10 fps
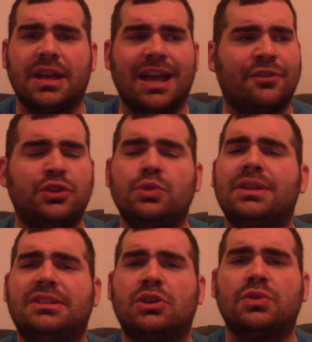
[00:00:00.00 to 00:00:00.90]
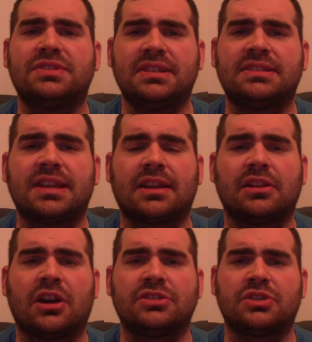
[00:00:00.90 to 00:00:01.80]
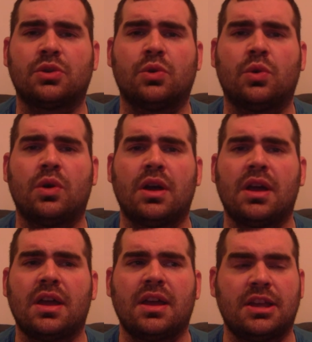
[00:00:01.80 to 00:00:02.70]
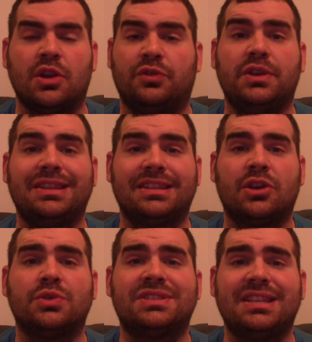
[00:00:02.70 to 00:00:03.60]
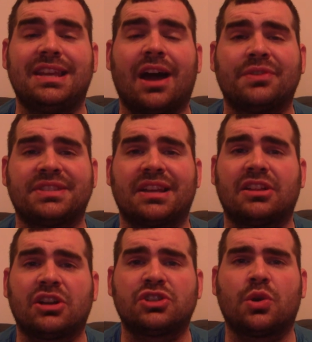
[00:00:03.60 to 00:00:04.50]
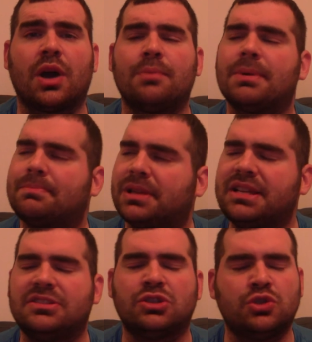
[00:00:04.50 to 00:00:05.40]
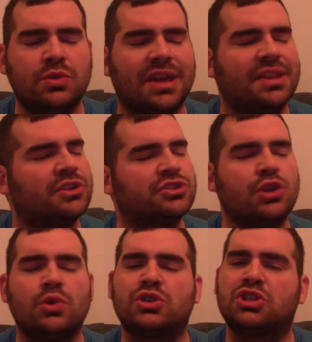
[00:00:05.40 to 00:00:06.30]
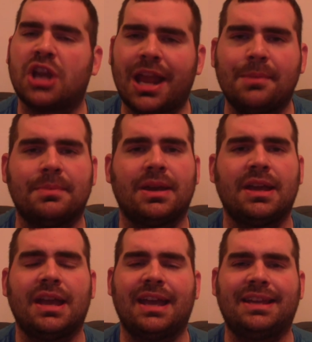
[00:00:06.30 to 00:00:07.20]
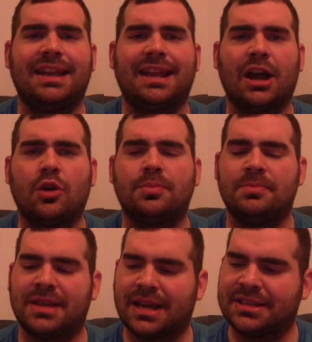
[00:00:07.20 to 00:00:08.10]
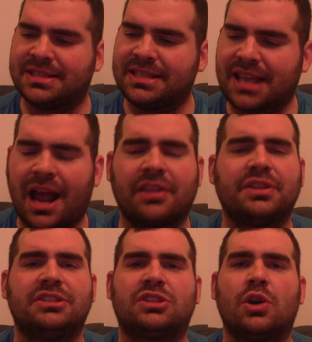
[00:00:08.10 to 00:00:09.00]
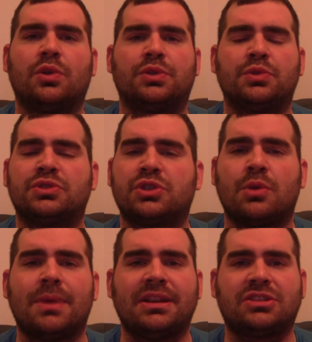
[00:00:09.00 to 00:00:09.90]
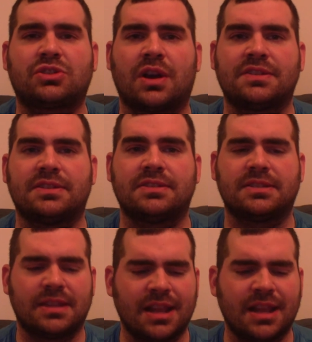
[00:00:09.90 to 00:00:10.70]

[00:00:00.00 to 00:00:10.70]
If you need to go see psychological, you know, if you need to go seek out psychological help, please do that. There's no shame in getting help because these athletes go through so many stresses.